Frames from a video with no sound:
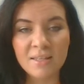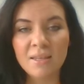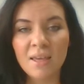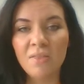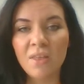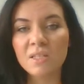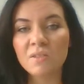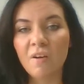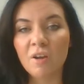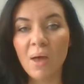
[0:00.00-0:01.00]
skin that is
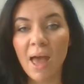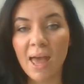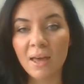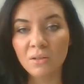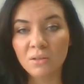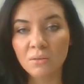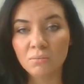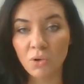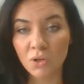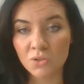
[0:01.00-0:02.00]
very pale,
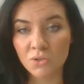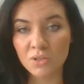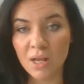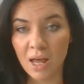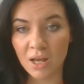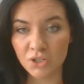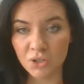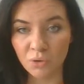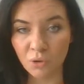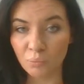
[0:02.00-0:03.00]
mottled,
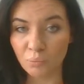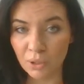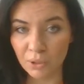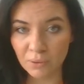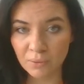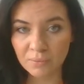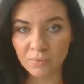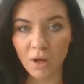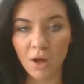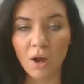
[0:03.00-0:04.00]
ashen, or blue,
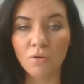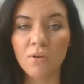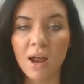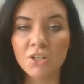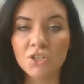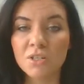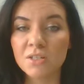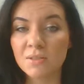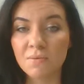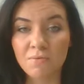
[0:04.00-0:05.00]
a rash that
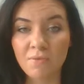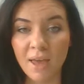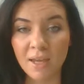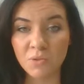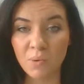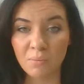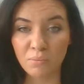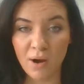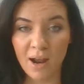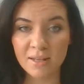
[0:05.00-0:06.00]
doesn't fade when
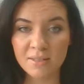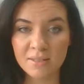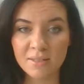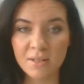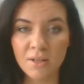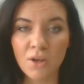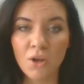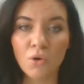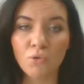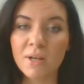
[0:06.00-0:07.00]
pressed,
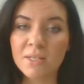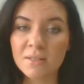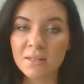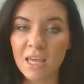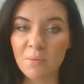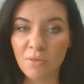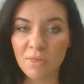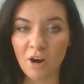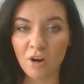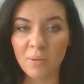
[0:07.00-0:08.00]
recent
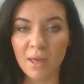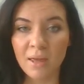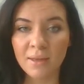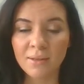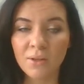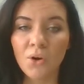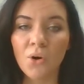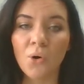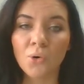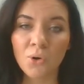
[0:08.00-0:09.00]
chemotherapy,
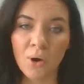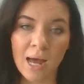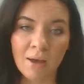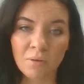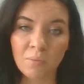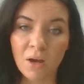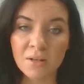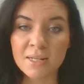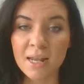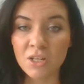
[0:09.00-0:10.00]
or not having
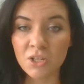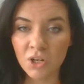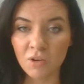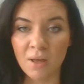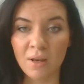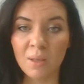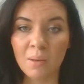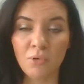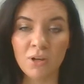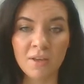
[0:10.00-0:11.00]
passed any urine in the
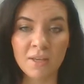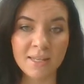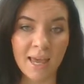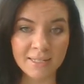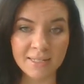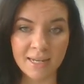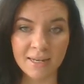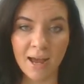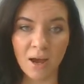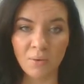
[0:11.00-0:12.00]
previous
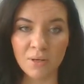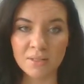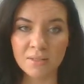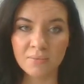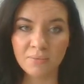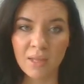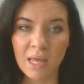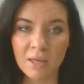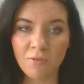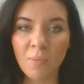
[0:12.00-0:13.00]
18 hours.
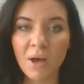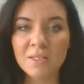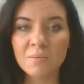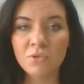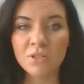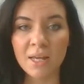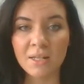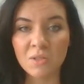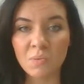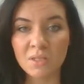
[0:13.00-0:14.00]
If a person
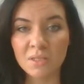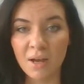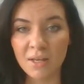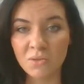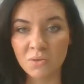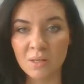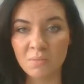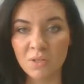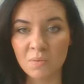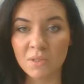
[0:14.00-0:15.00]
presents with signs or
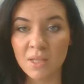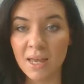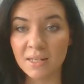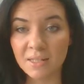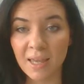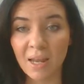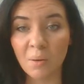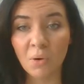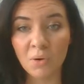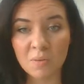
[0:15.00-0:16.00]
symptoms that indicate
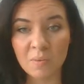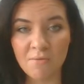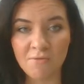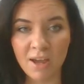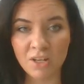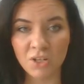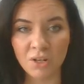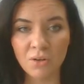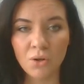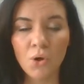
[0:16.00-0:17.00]
a possible
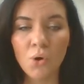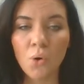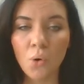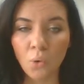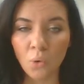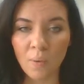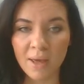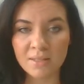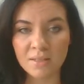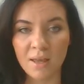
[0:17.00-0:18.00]
infection,
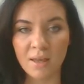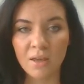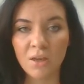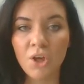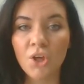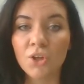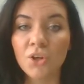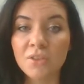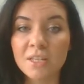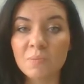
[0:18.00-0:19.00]
always think,
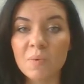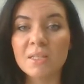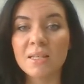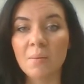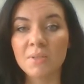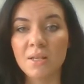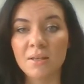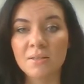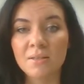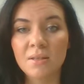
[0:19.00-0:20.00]
could this be
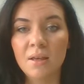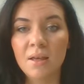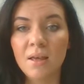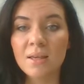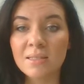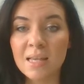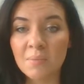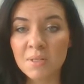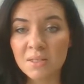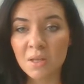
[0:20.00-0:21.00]
sepsis?
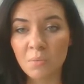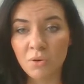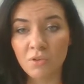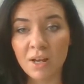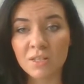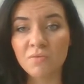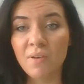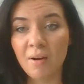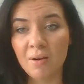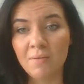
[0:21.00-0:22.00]
Sepsis can progress
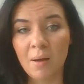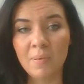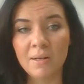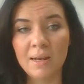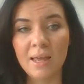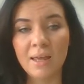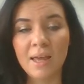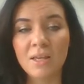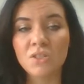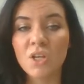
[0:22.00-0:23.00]
very rapidly.
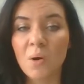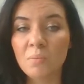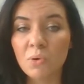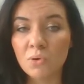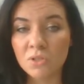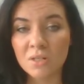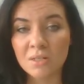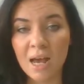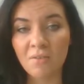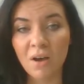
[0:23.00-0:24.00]
It's so important
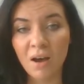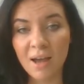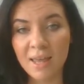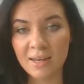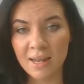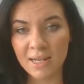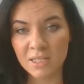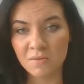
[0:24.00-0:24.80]
to have a high index of